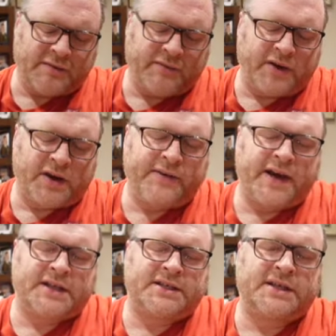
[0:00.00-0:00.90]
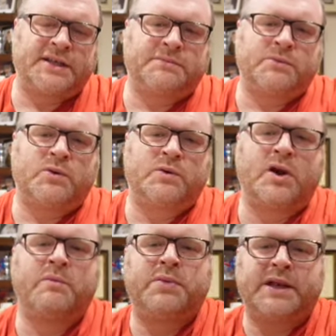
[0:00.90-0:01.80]
in 5 acts, is more
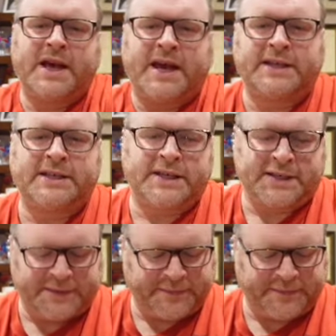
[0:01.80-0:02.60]
complicated.